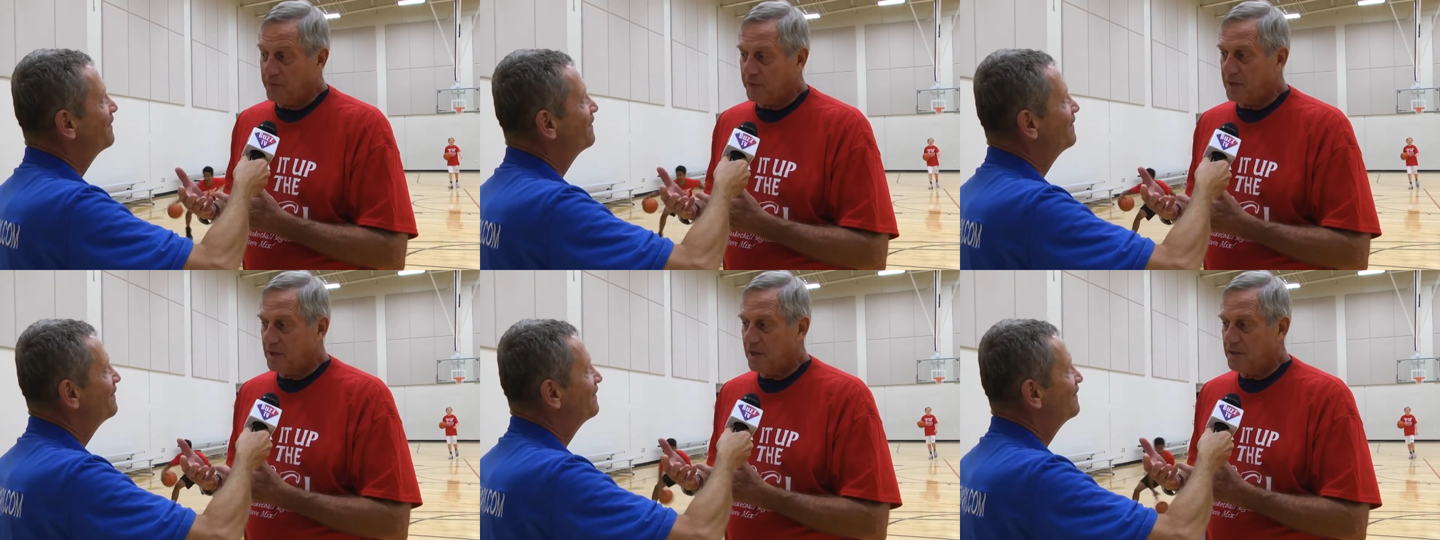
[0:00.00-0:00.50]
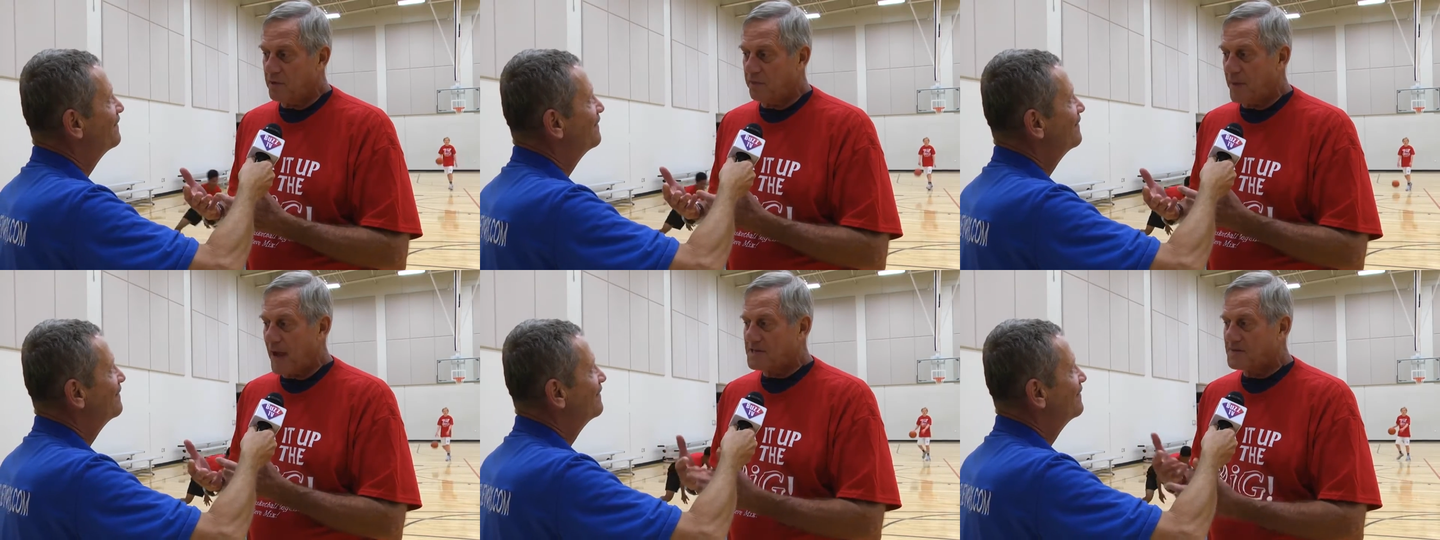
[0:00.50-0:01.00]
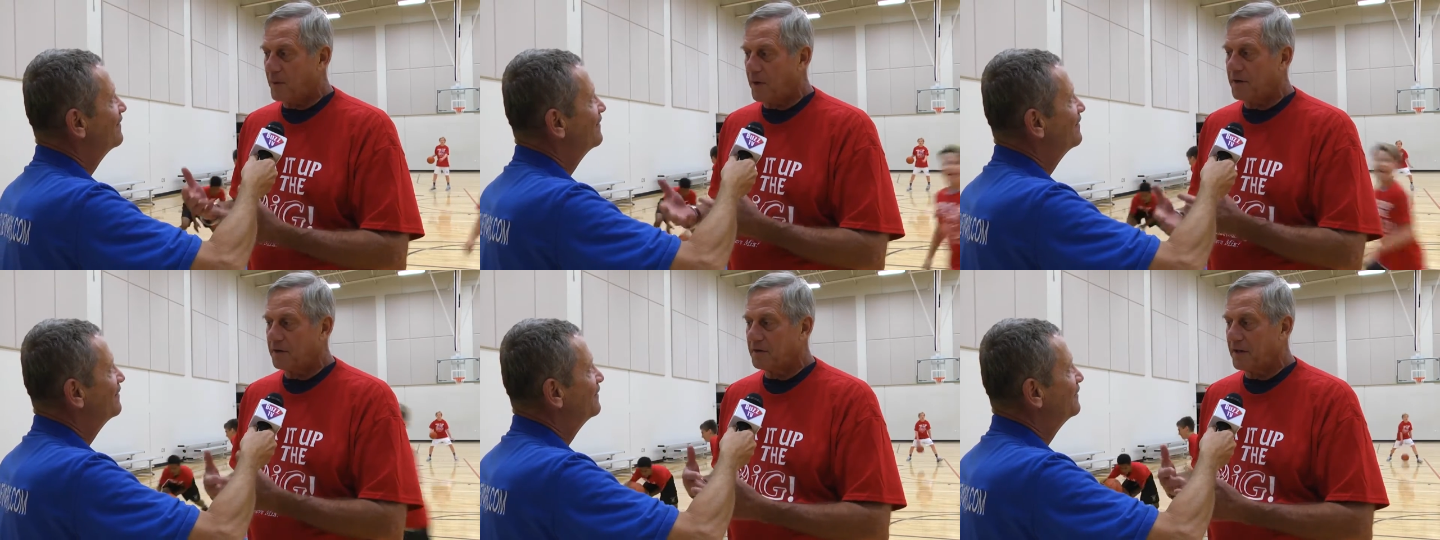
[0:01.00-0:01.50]
Speaker 1: the uh, youth
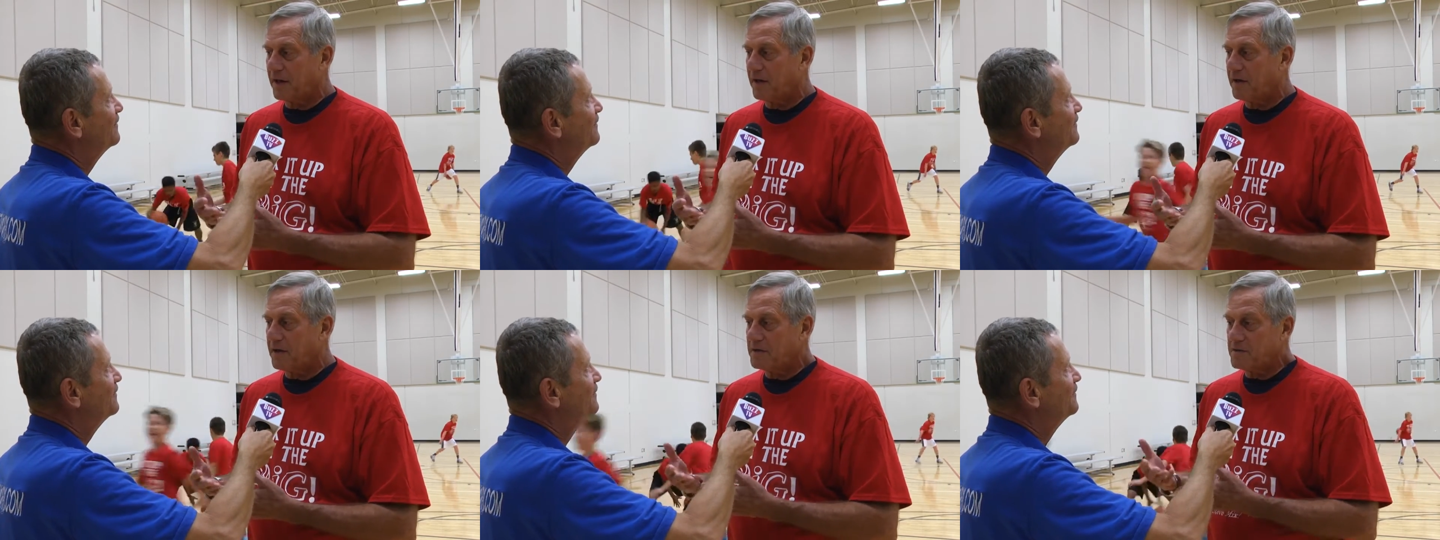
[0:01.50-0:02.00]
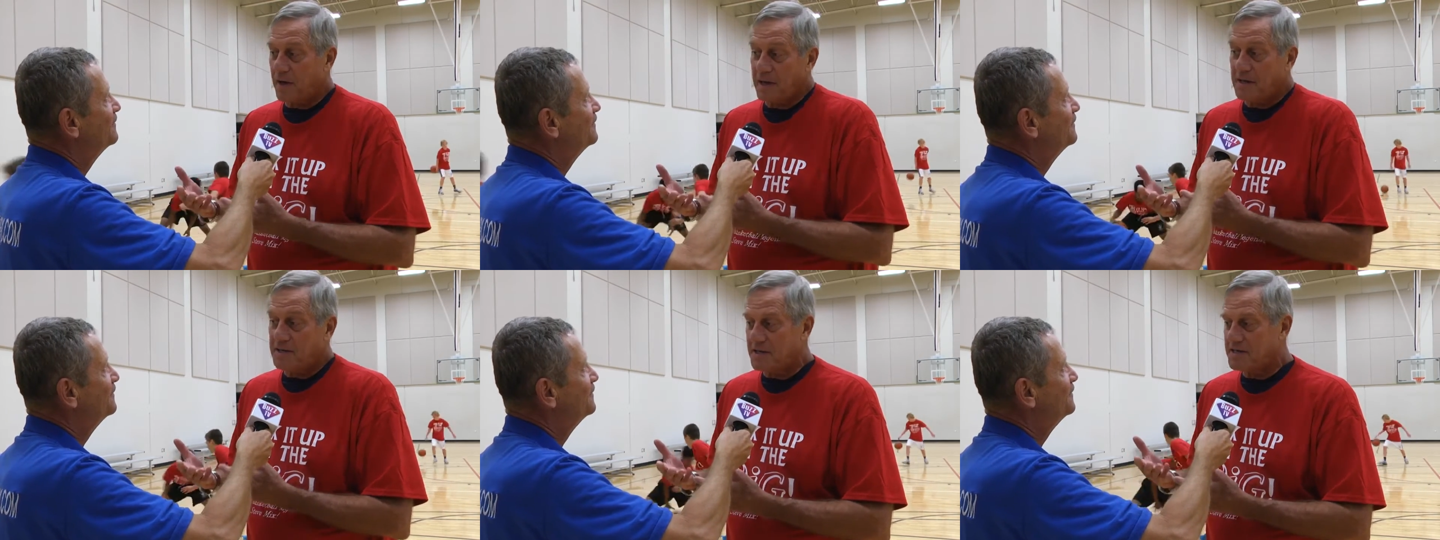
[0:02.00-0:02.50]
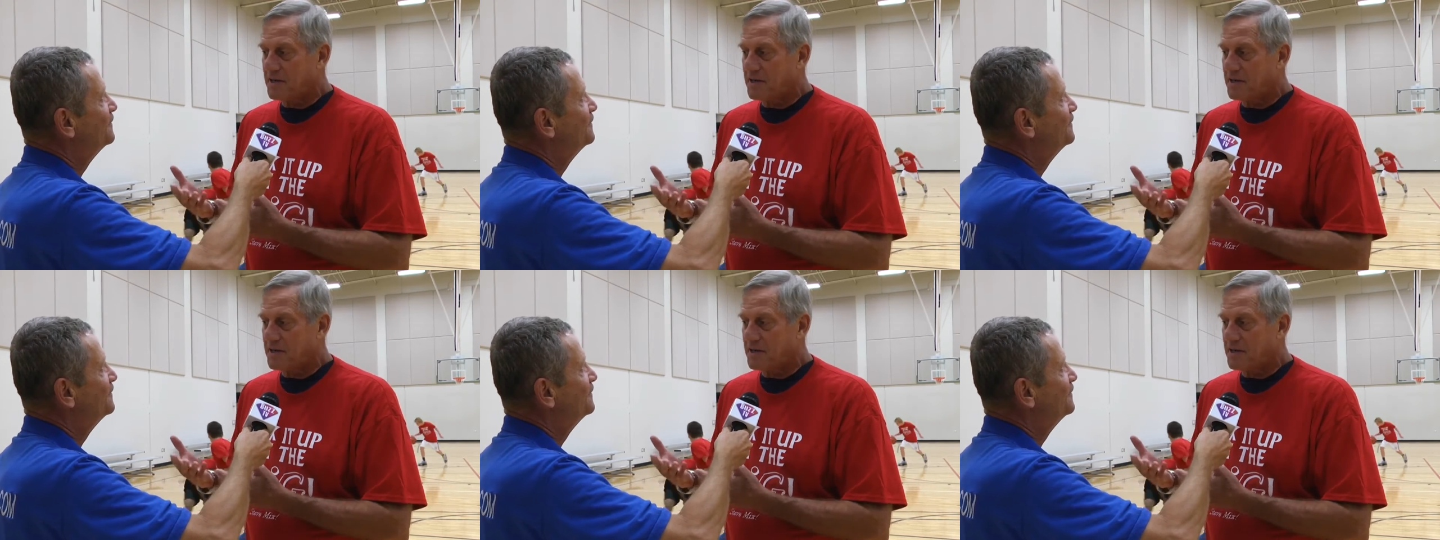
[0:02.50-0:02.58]
basketball here in the area and try to teach